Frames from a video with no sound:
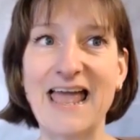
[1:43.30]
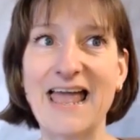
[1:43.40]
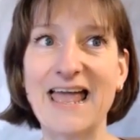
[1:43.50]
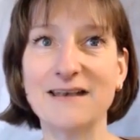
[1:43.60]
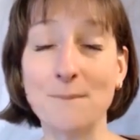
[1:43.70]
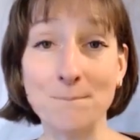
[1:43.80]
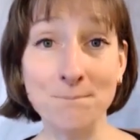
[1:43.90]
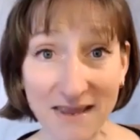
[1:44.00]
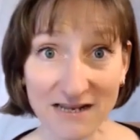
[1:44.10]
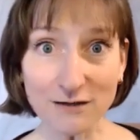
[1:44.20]
And
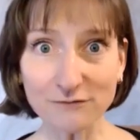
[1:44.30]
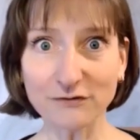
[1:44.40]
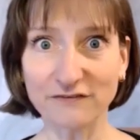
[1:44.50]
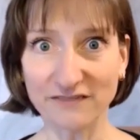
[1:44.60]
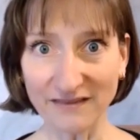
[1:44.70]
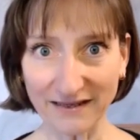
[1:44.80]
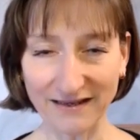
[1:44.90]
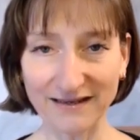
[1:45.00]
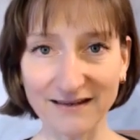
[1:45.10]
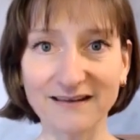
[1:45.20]
many of us
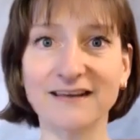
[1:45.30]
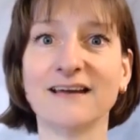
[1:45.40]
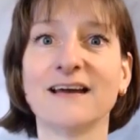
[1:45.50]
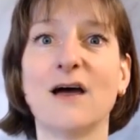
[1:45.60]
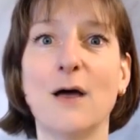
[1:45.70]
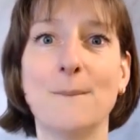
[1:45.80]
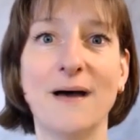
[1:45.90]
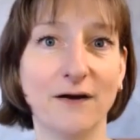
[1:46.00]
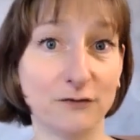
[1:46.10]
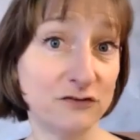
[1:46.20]
think
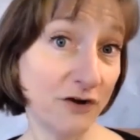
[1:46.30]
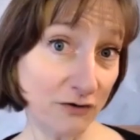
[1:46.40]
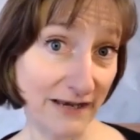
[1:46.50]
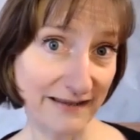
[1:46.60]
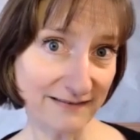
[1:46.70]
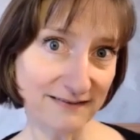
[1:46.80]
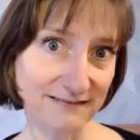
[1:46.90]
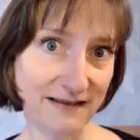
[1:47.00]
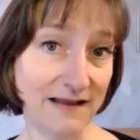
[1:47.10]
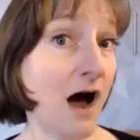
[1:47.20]
about chocolate,
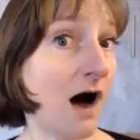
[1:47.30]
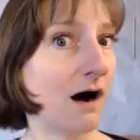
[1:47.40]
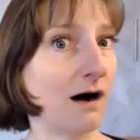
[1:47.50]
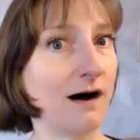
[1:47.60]
like, oh,